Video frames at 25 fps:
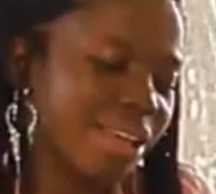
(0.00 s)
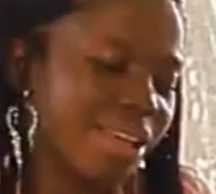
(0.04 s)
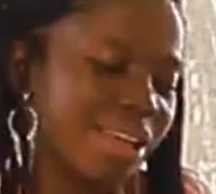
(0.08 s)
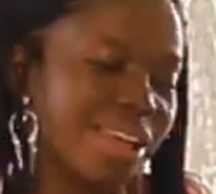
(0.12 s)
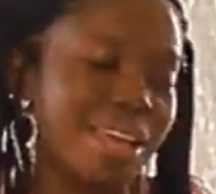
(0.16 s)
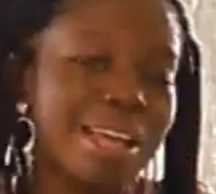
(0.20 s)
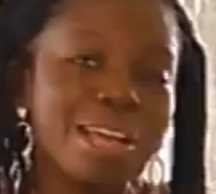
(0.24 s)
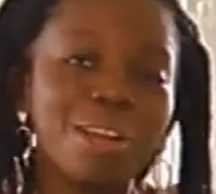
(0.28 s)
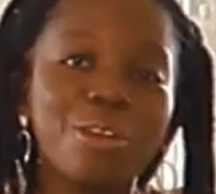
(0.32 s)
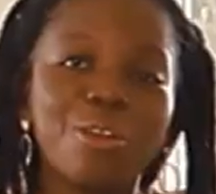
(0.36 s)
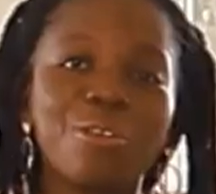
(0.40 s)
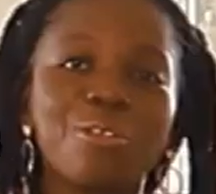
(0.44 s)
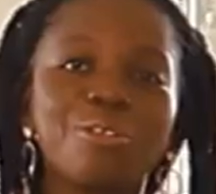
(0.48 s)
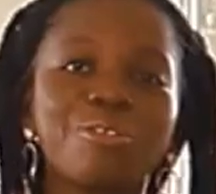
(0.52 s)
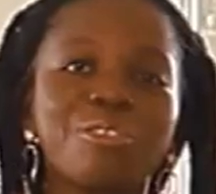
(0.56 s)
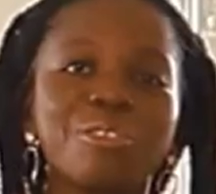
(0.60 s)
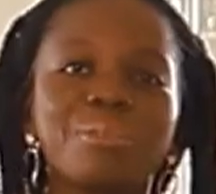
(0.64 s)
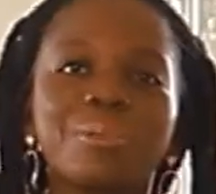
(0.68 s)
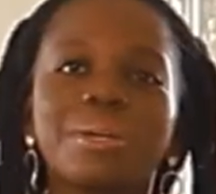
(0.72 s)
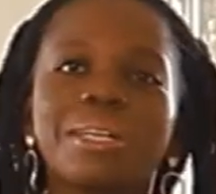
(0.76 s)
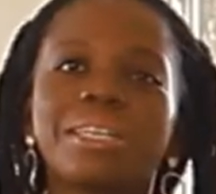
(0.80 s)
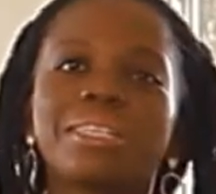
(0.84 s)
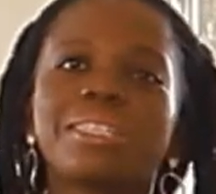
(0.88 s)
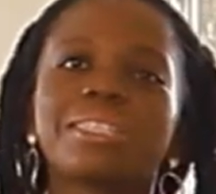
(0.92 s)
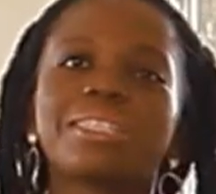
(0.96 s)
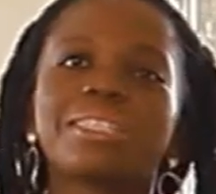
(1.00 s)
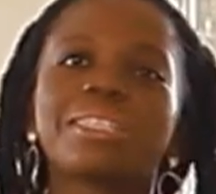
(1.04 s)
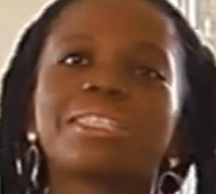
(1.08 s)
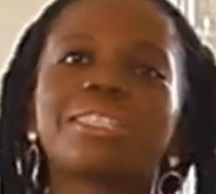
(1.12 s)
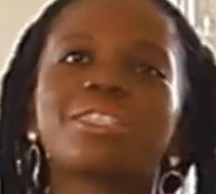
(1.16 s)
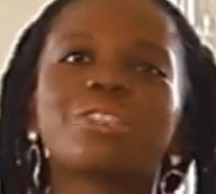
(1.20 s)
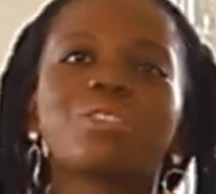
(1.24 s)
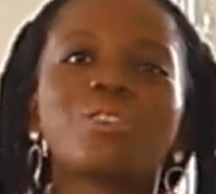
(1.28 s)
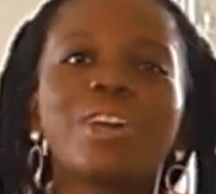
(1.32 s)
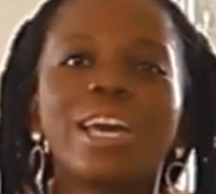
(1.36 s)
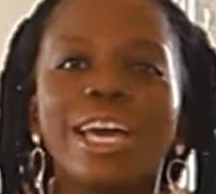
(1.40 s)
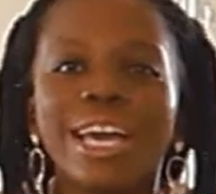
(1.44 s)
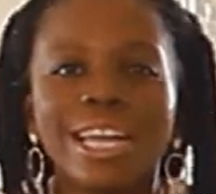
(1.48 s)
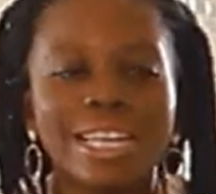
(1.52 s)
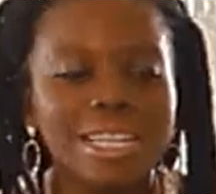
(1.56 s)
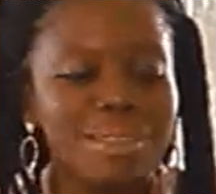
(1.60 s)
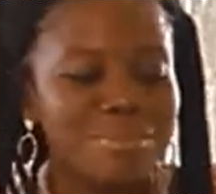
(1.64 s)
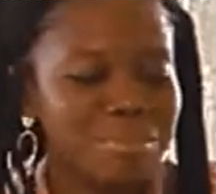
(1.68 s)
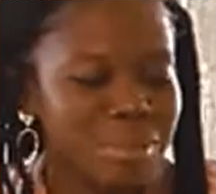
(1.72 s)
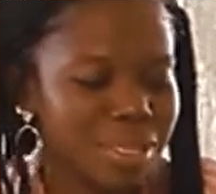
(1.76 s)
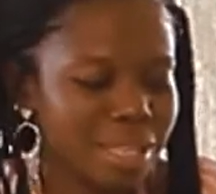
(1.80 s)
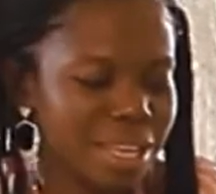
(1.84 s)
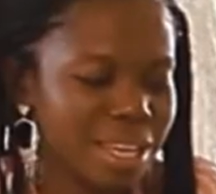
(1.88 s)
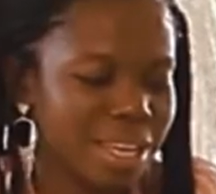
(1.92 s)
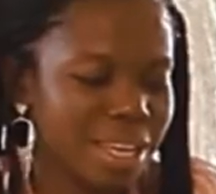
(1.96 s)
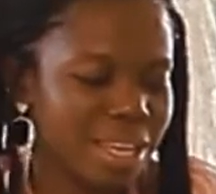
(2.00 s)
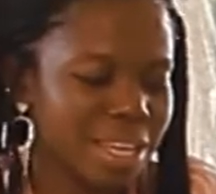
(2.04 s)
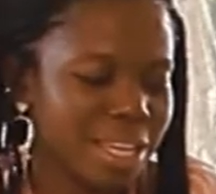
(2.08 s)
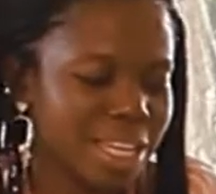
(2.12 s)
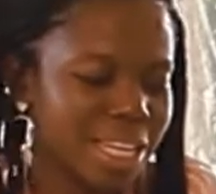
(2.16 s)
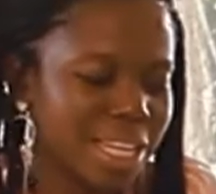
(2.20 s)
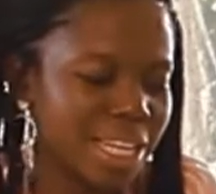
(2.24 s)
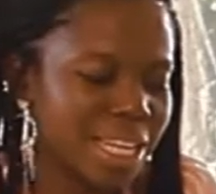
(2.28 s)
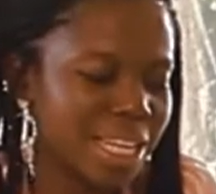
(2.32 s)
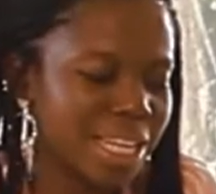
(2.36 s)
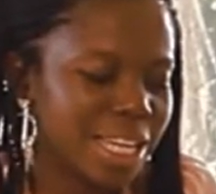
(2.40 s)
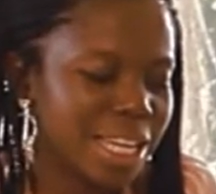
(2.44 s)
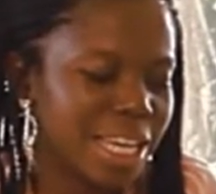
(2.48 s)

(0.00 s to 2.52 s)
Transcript: Hello viewers, you heard him saying